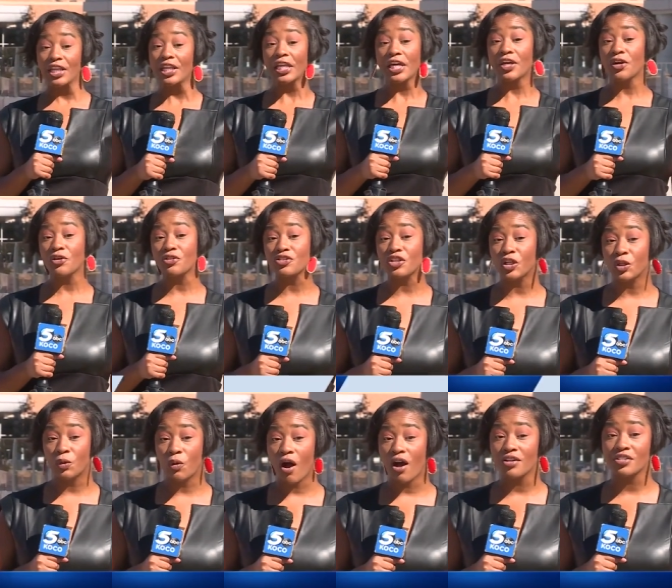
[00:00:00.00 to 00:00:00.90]
leaders
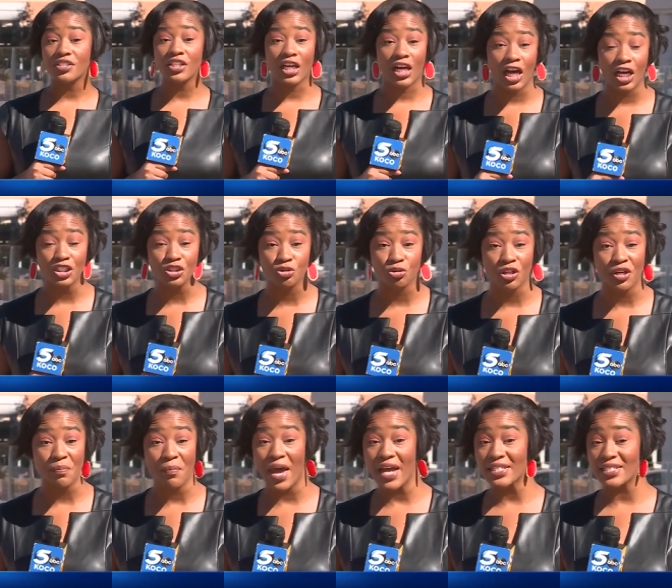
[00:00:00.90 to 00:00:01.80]
across the
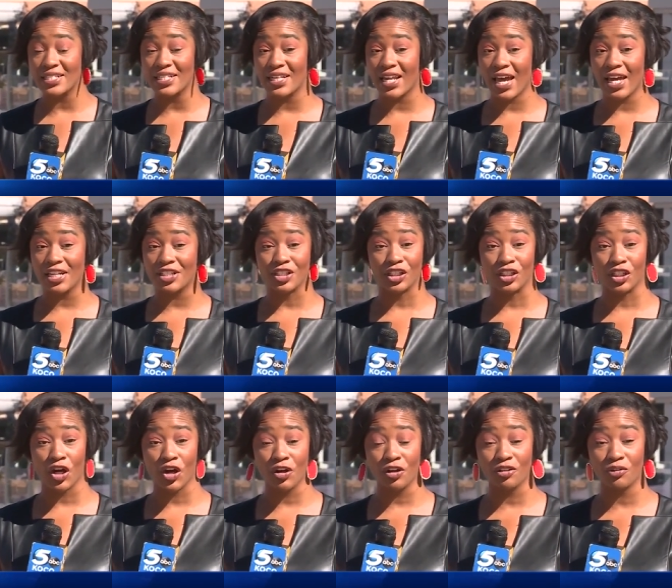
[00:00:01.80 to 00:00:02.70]
country met today to
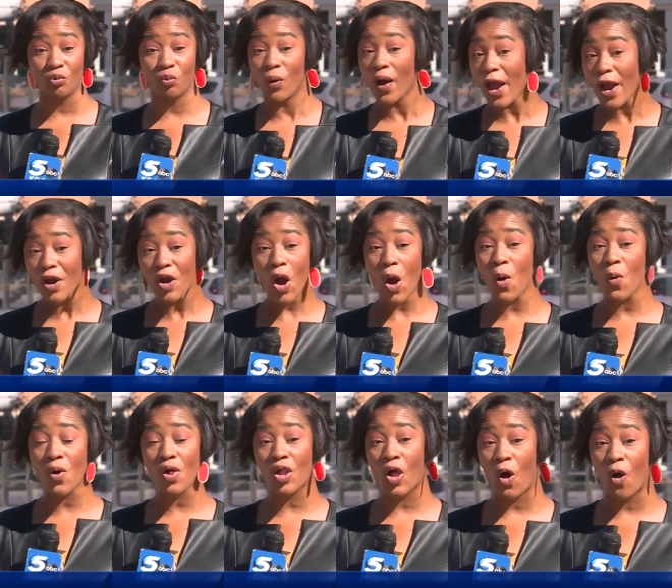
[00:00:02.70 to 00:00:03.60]
learn where
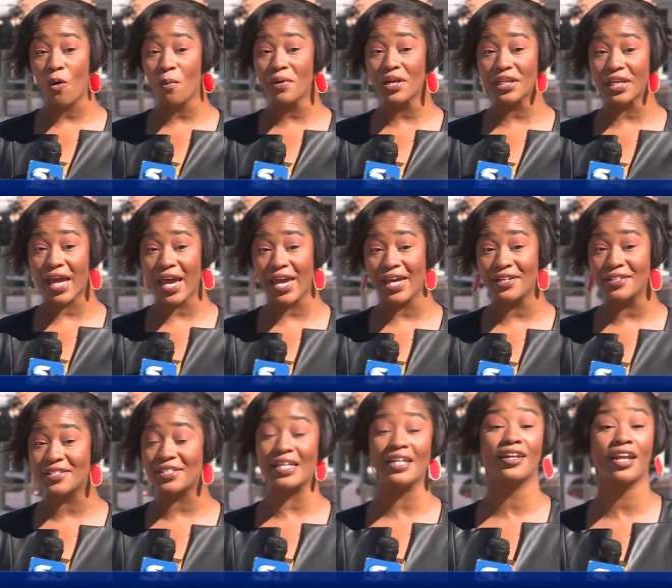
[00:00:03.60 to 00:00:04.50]
Oklahoma
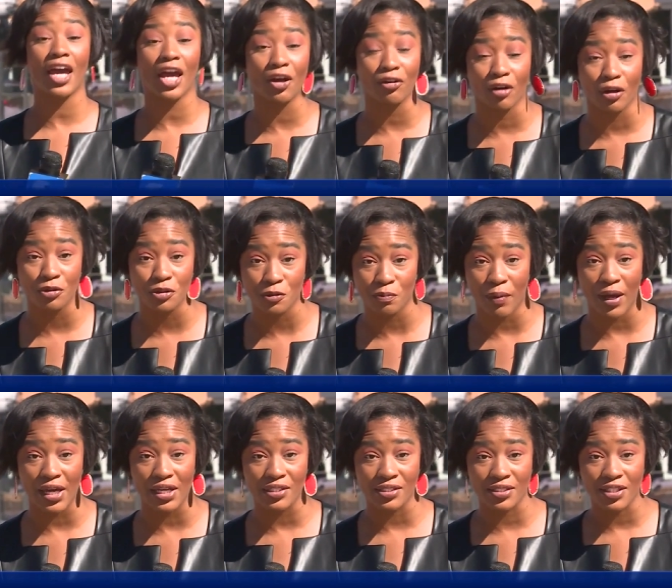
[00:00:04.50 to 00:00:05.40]
lands in
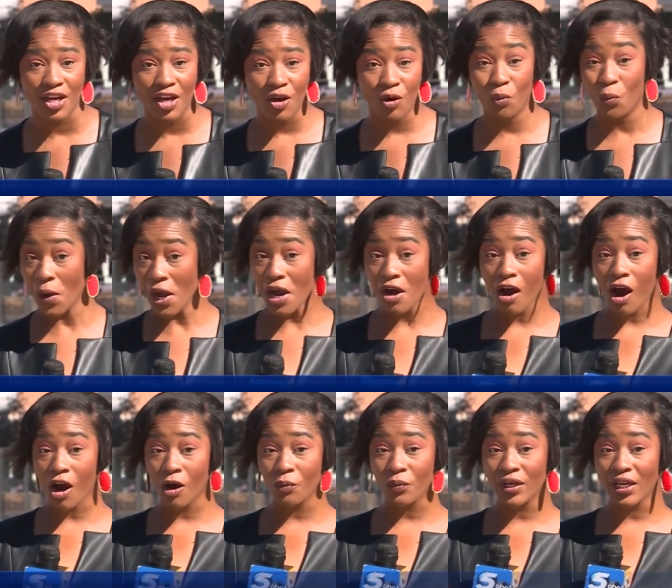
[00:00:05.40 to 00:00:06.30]
aerospace. Where
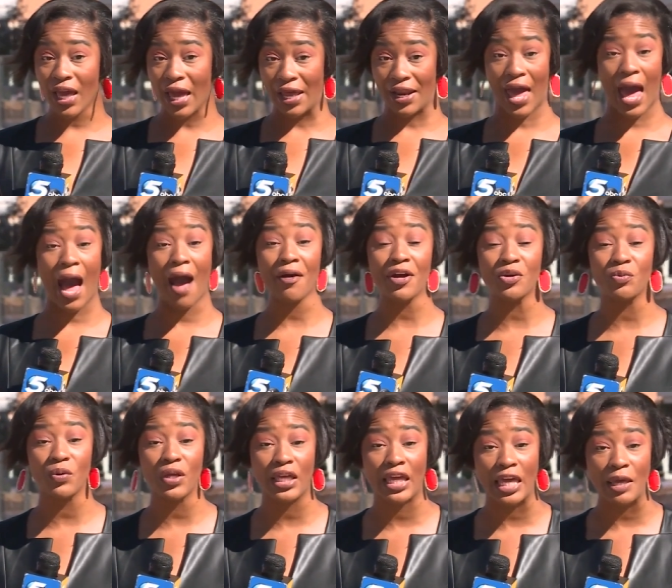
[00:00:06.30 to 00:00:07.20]
are we and how
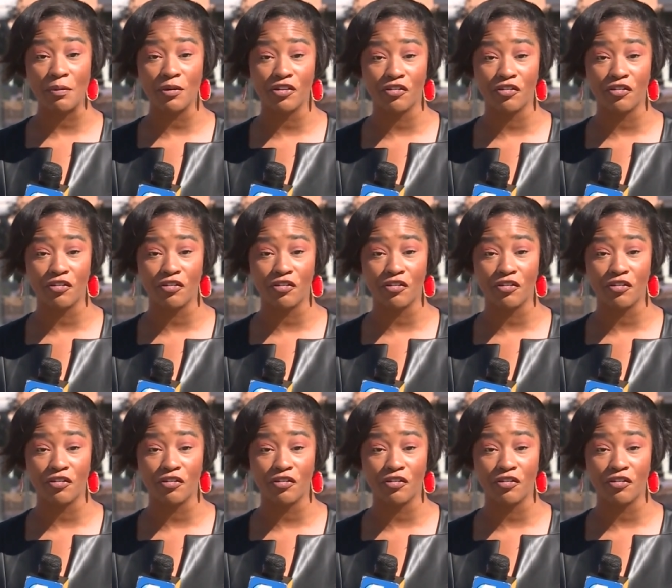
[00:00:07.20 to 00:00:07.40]
can we keep